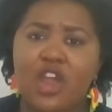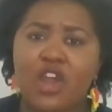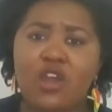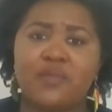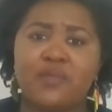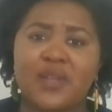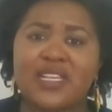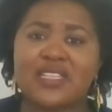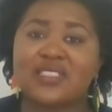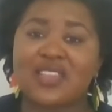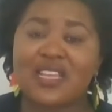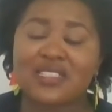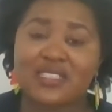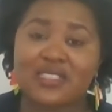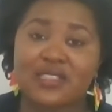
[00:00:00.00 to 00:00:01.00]
herbalist,
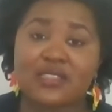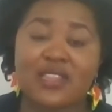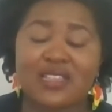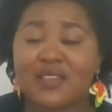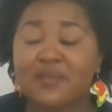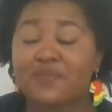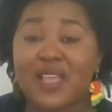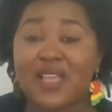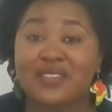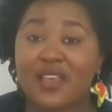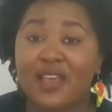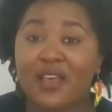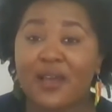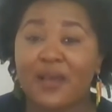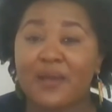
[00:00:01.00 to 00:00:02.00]
there's
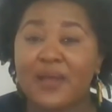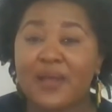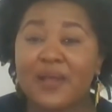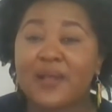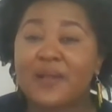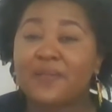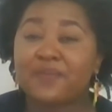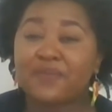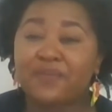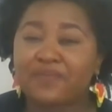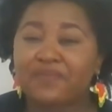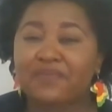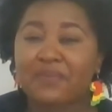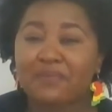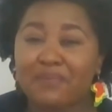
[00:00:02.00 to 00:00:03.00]
a
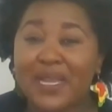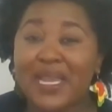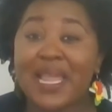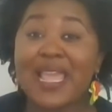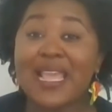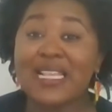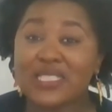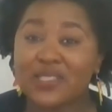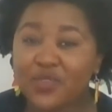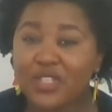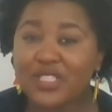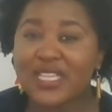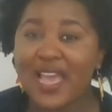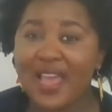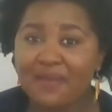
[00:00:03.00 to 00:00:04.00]
place
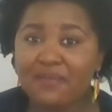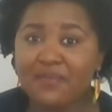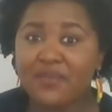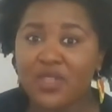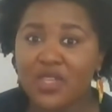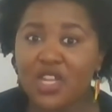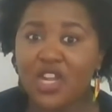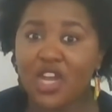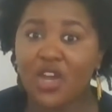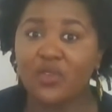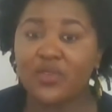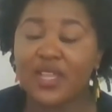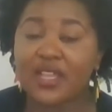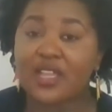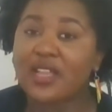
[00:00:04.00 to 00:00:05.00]
for them, you
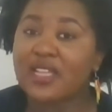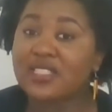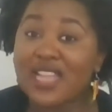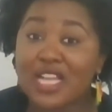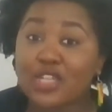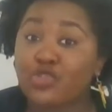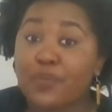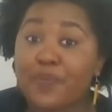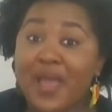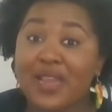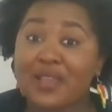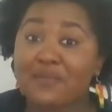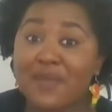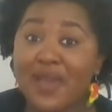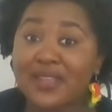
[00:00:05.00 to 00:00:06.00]
know, there's
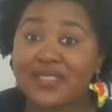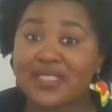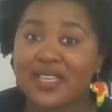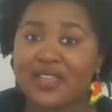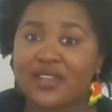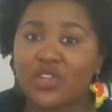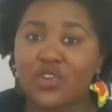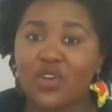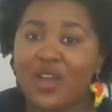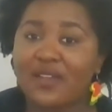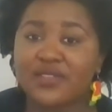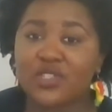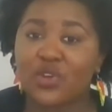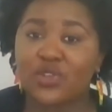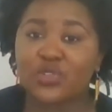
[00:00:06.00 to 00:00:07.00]
naturopathic medicine. You don't
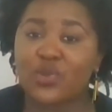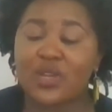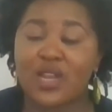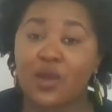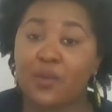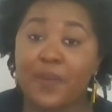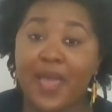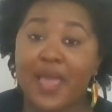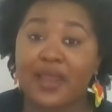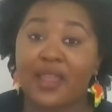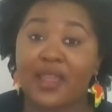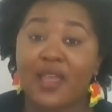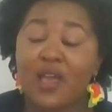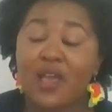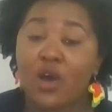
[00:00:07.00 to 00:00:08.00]
have to go to an
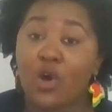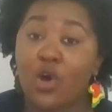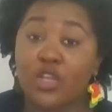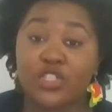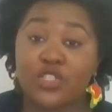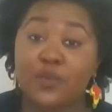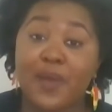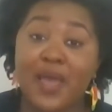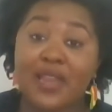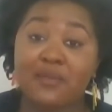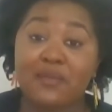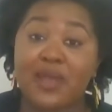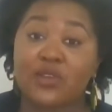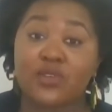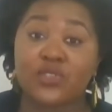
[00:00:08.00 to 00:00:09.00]
allopathic or
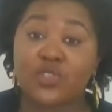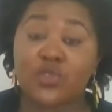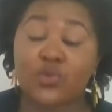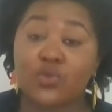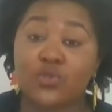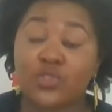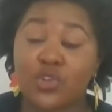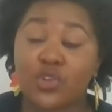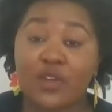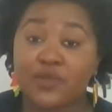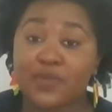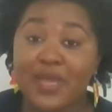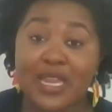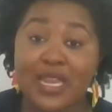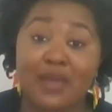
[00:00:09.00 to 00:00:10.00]
osteopathic medical school, so you don't have
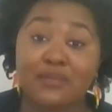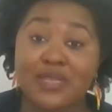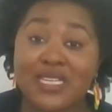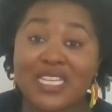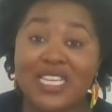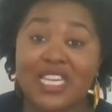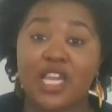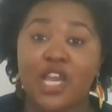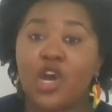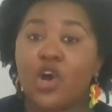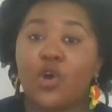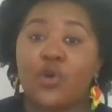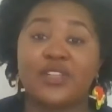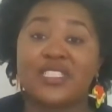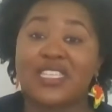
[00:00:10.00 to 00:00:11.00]
to be an MD
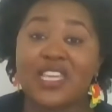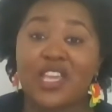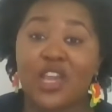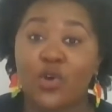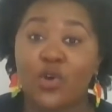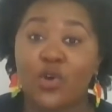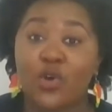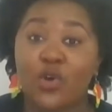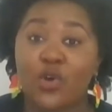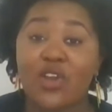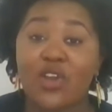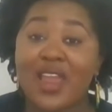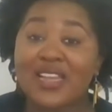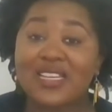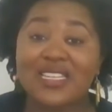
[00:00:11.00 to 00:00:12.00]
or DO.
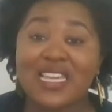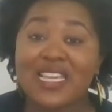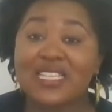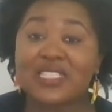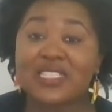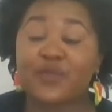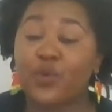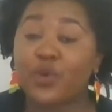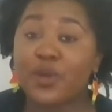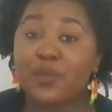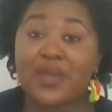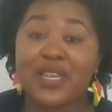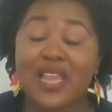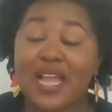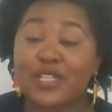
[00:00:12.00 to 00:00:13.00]
They're NDs. If you want to
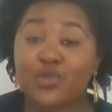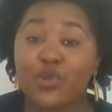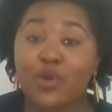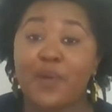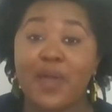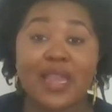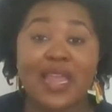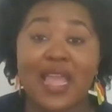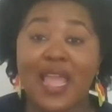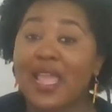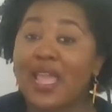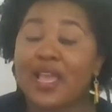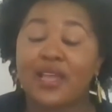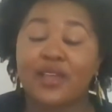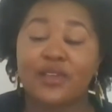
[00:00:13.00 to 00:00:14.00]
be a naturopath,
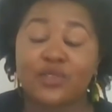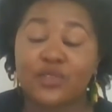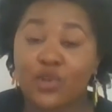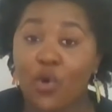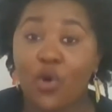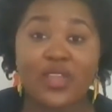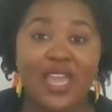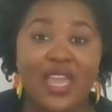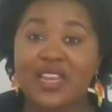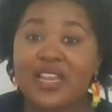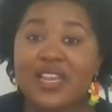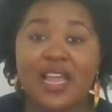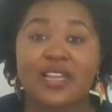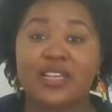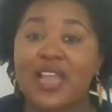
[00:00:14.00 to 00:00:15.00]
hey, go get
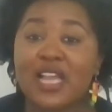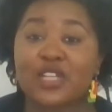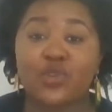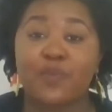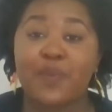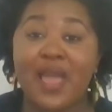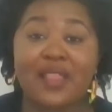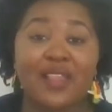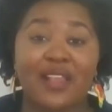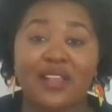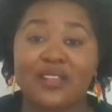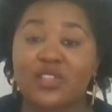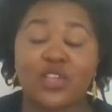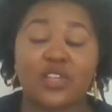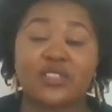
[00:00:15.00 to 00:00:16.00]
a
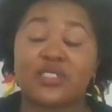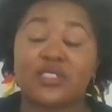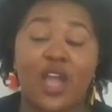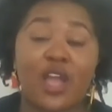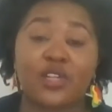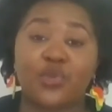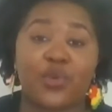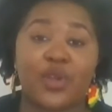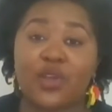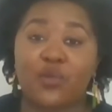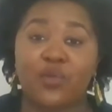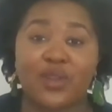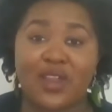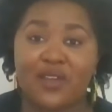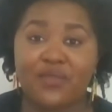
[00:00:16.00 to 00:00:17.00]
naturopathic doctorate
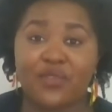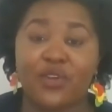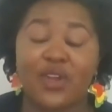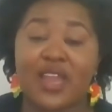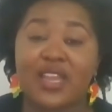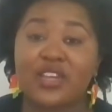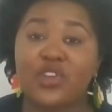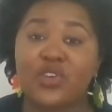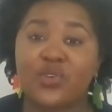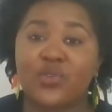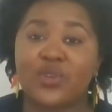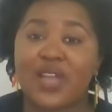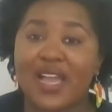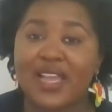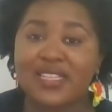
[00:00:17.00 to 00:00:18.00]
or whatever, and
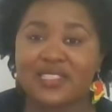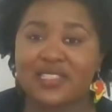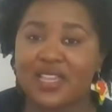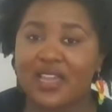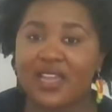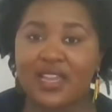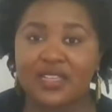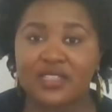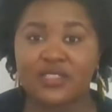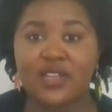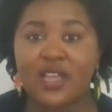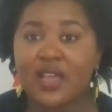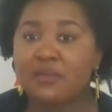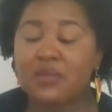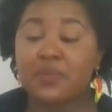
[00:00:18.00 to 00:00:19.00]
you guys can,
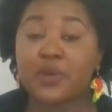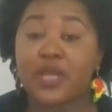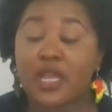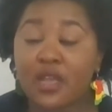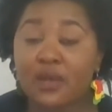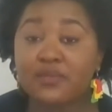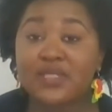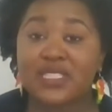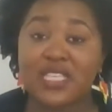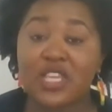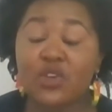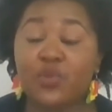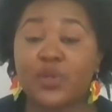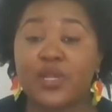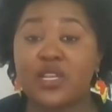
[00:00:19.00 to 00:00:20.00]
people can come see
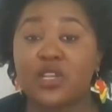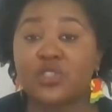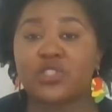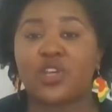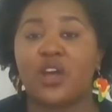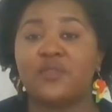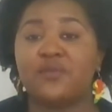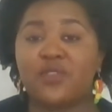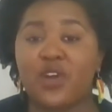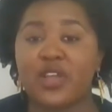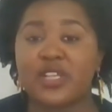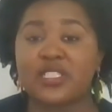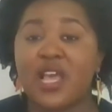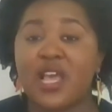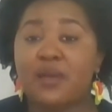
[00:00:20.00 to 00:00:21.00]
you within those
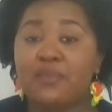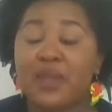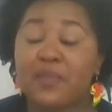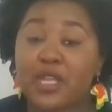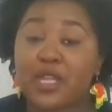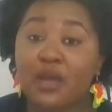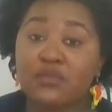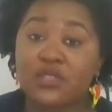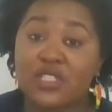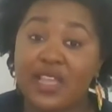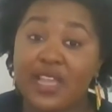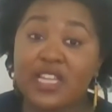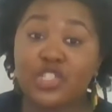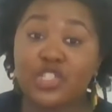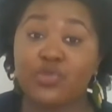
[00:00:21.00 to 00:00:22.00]
confines. But it becomes
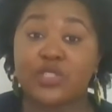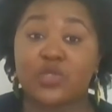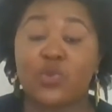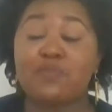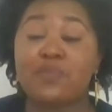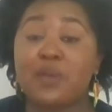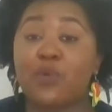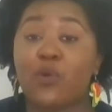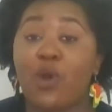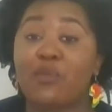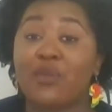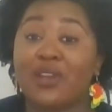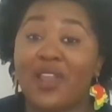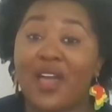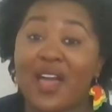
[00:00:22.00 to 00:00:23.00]
dangerous when people are
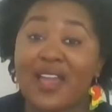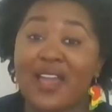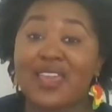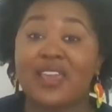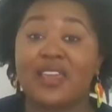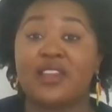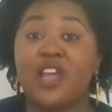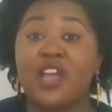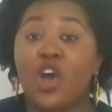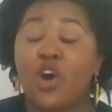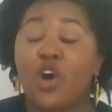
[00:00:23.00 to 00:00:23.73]
relying